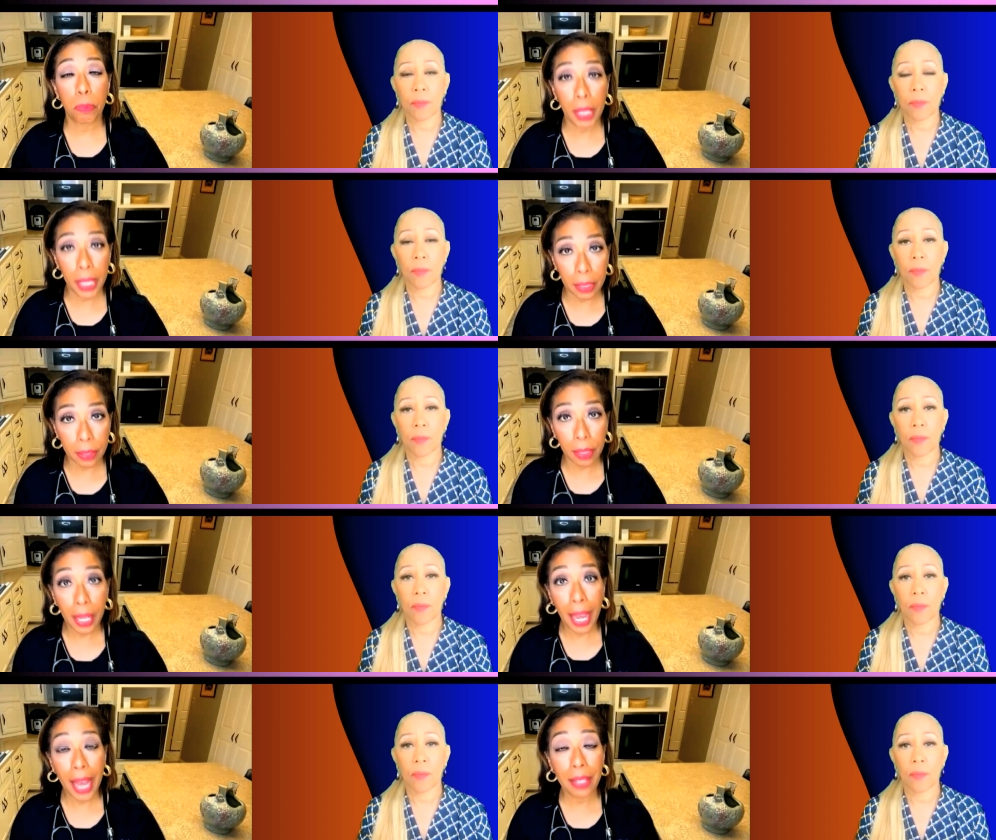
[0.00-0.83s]
Speaker 1: meats
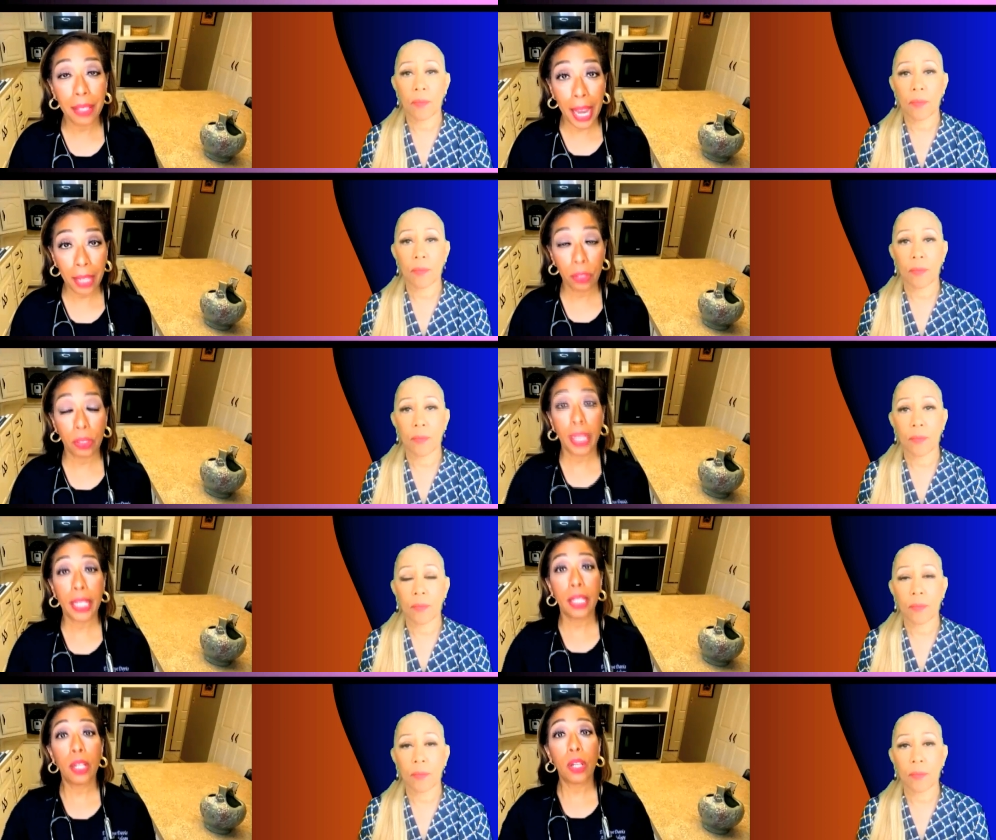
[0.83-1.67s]
has
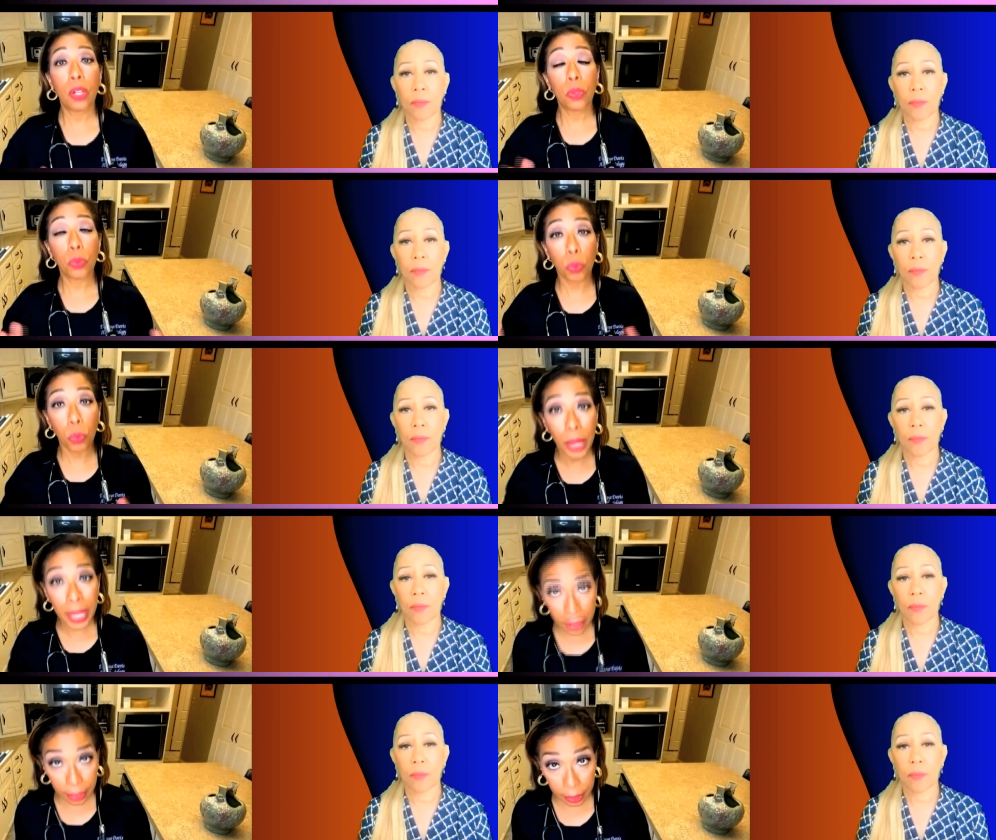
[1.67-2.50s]
actually
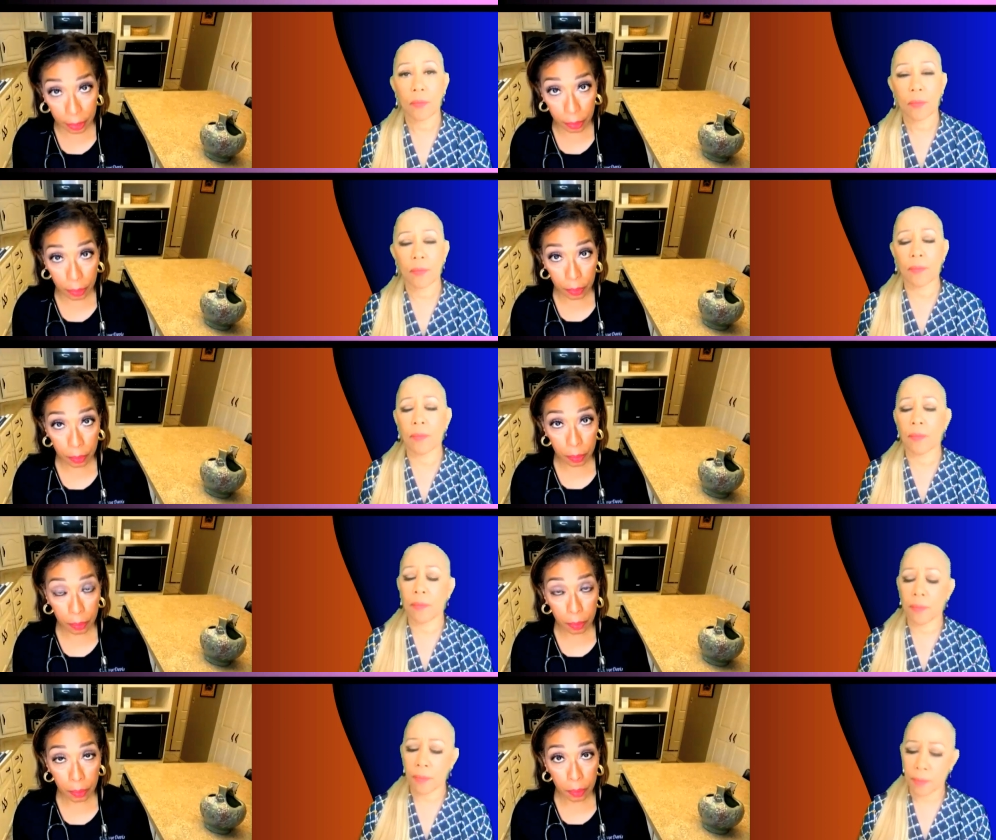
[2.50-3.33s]
risen.
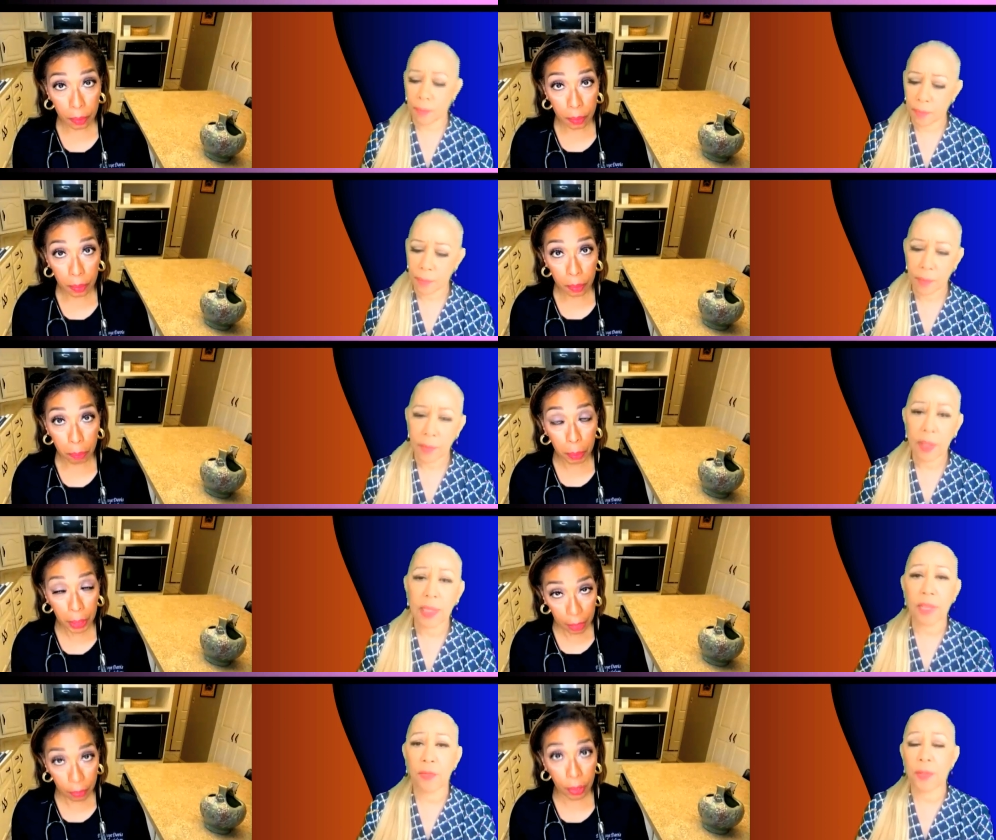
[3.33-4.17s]
Mm.
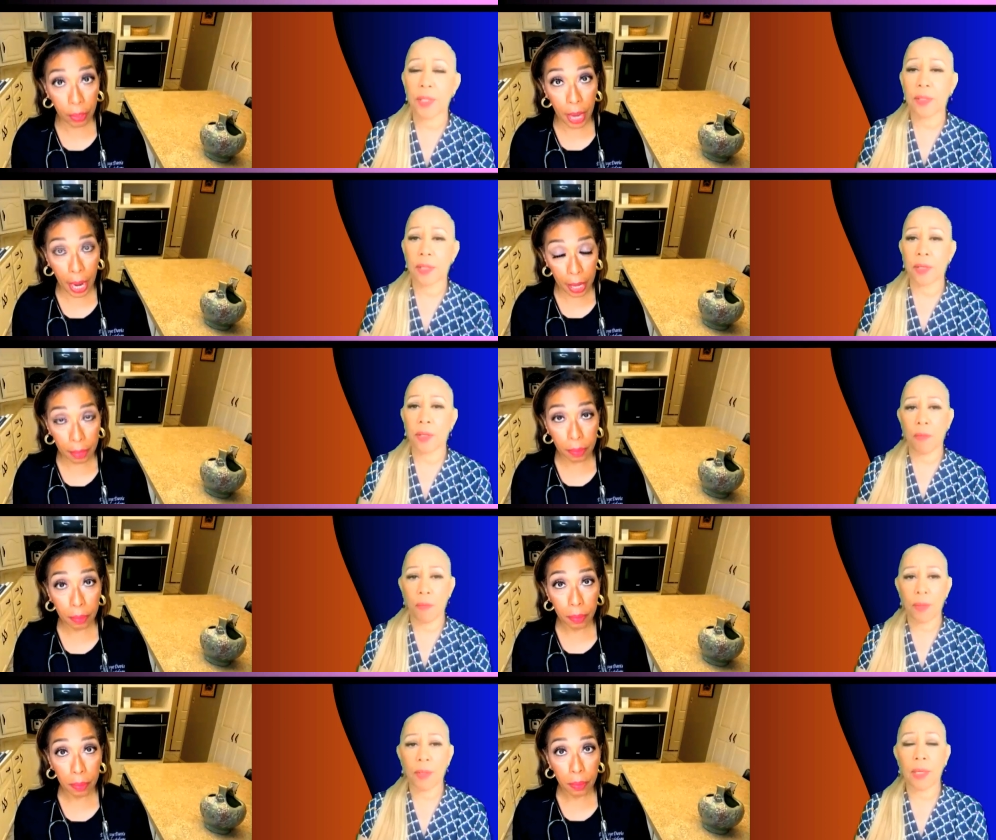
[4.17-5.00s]
Speaker 2: Believe that's it or not.
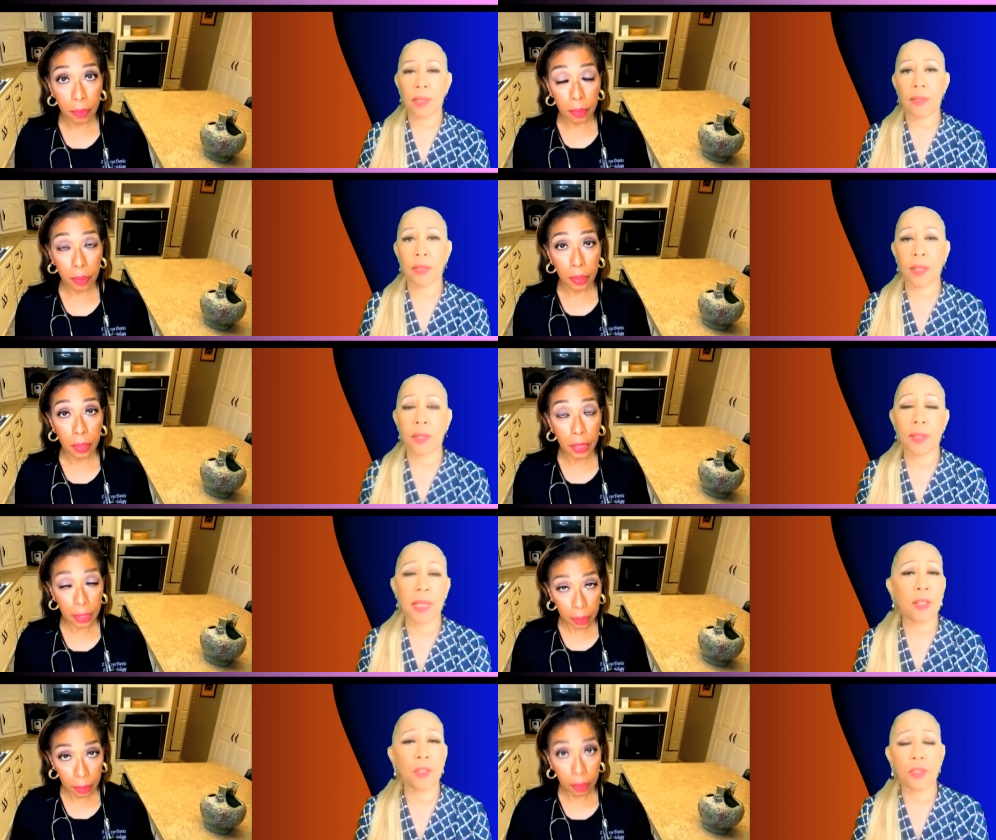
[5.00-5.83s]
Yeah, that's
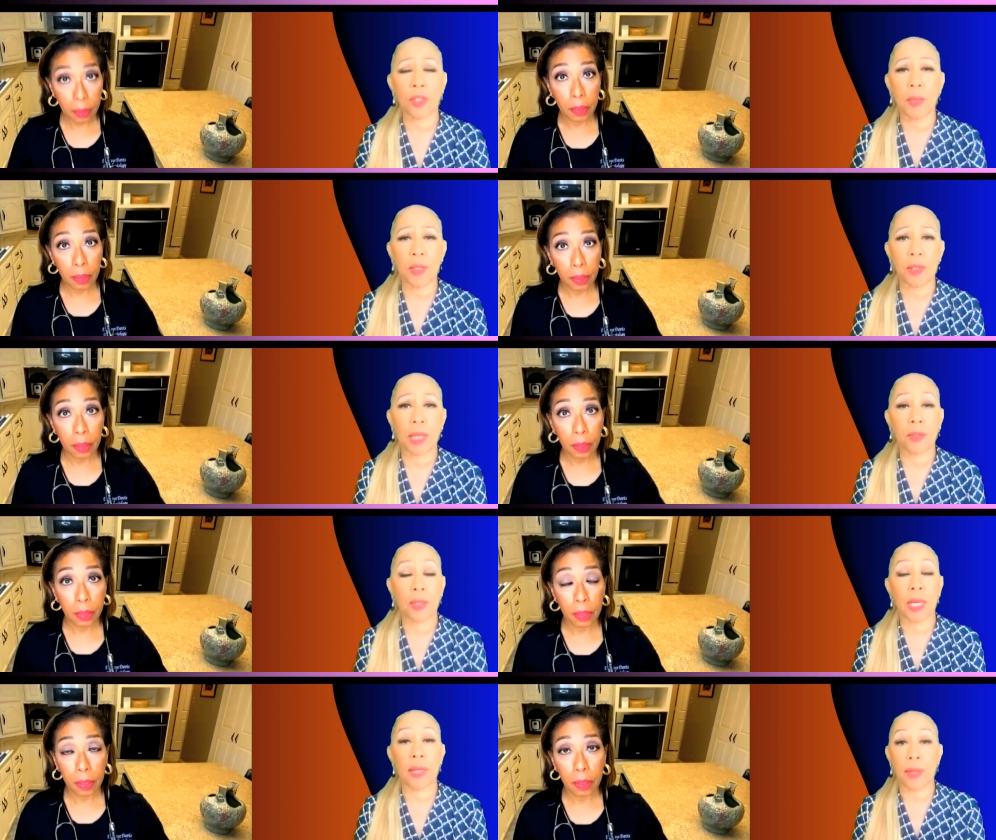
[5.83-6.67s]
scary. Thank you so much,
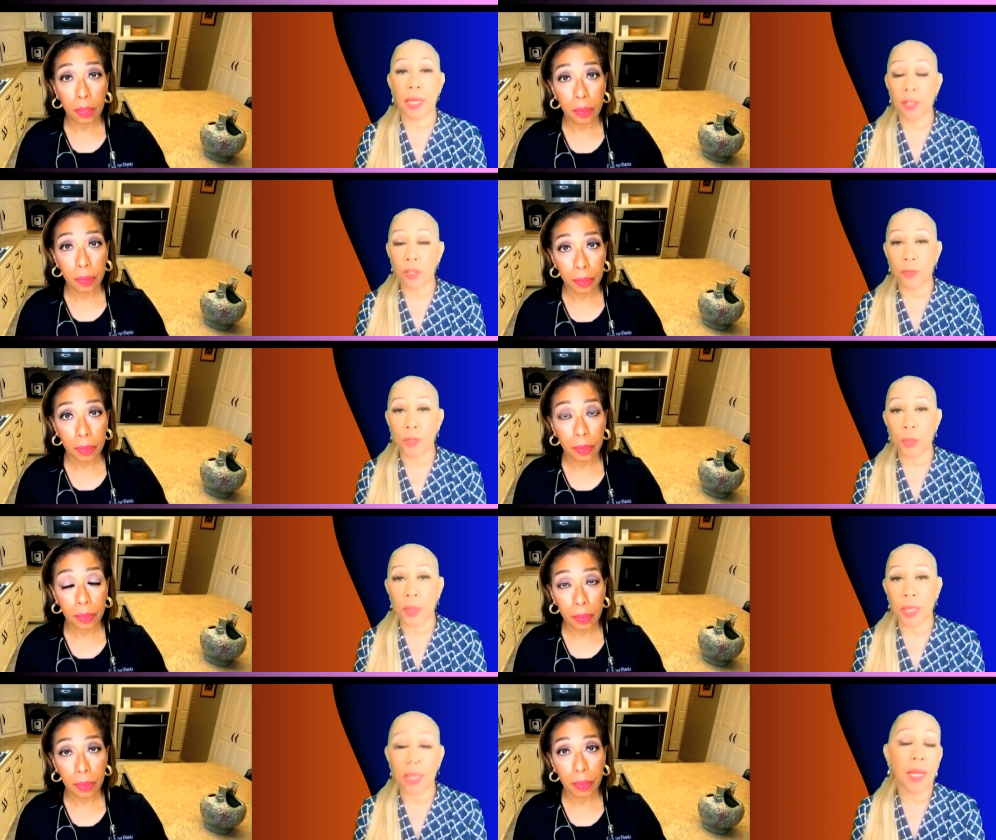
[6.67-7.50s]
Dr. K. Thank you for
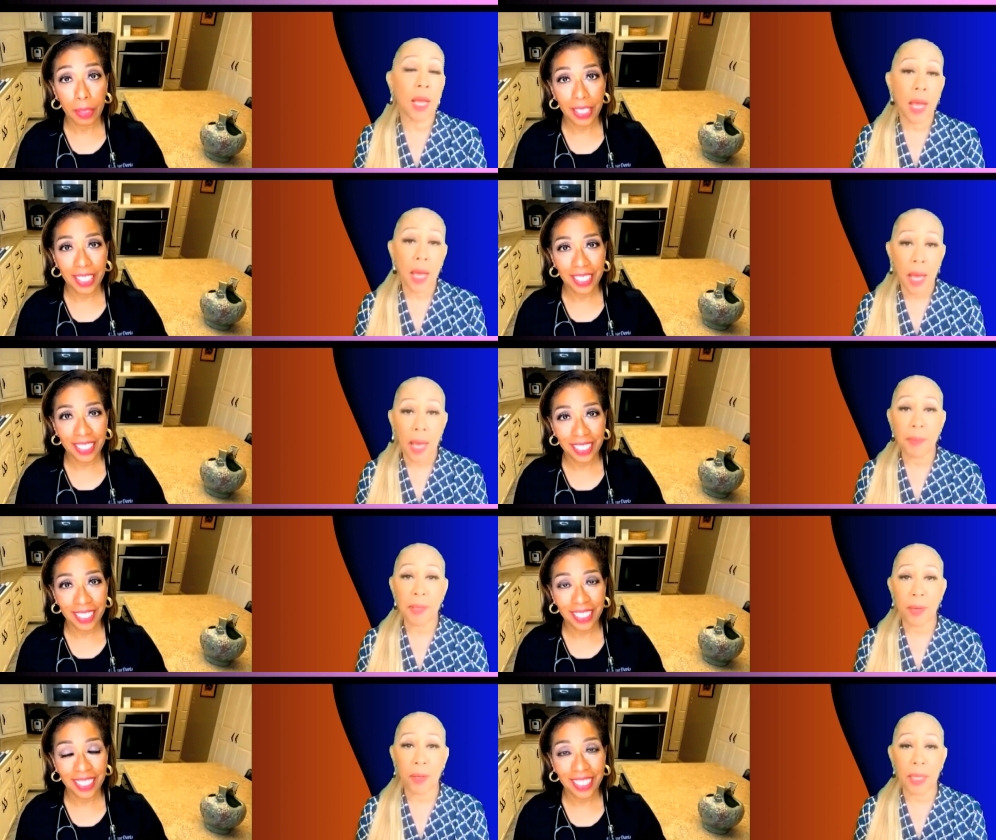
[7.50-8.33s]
tuning in.
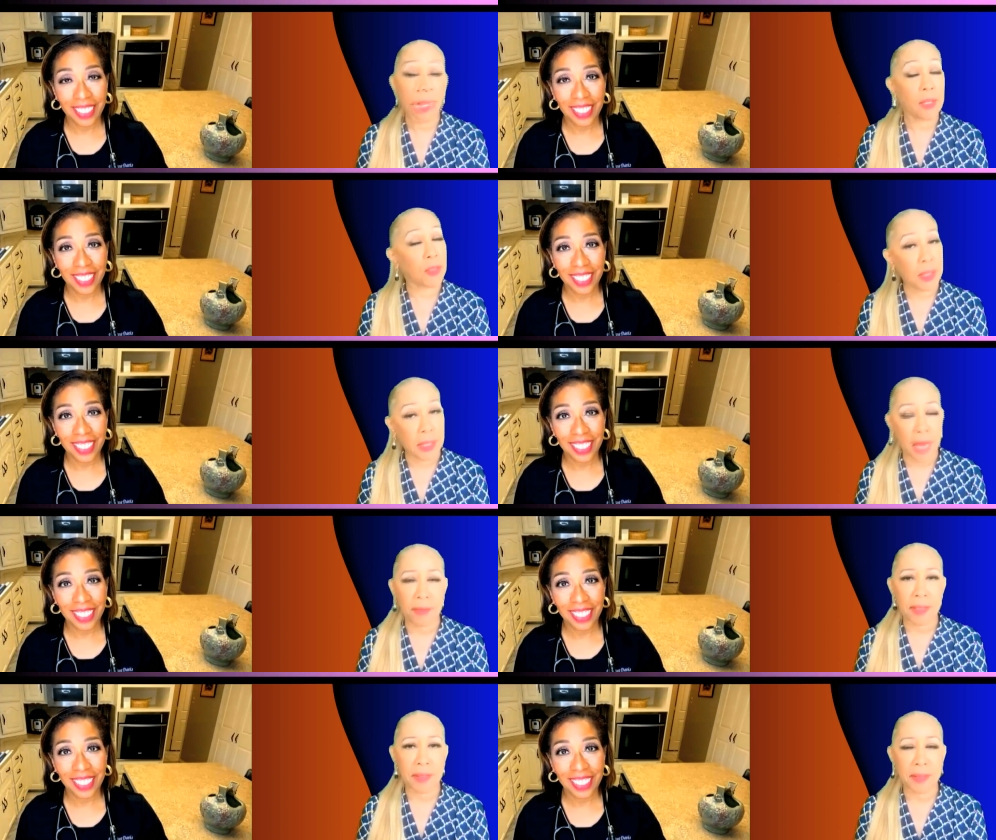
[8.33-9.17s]
I'm Carol Angela
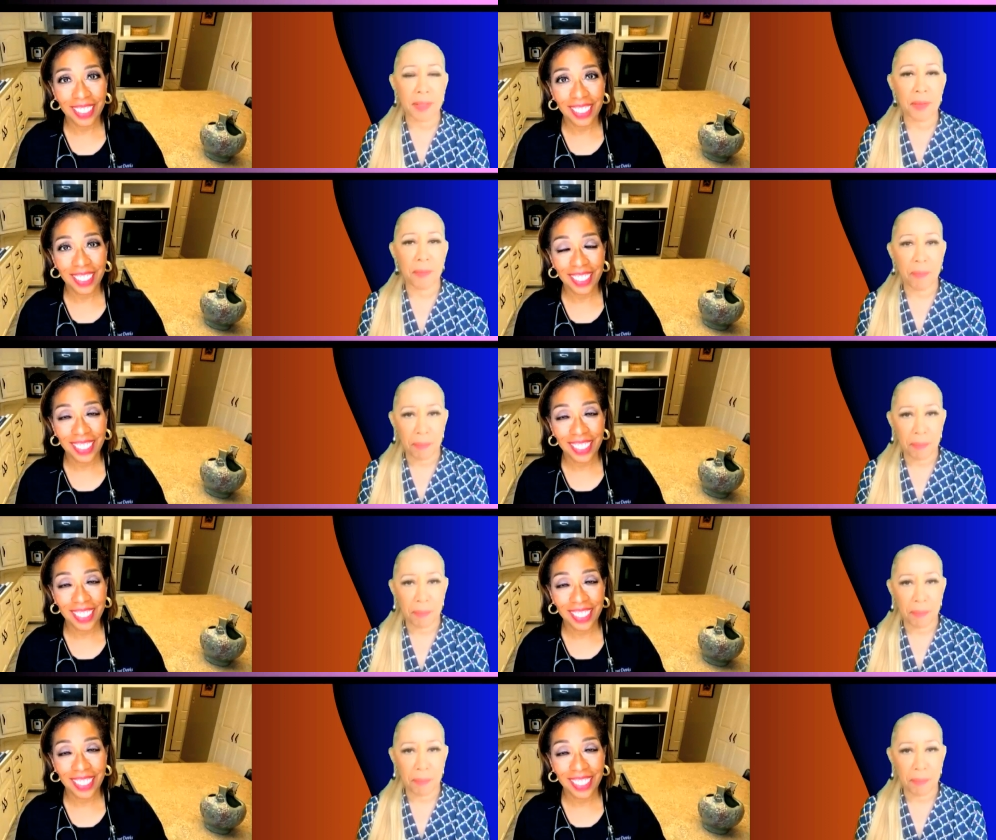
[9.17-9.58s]
Davis.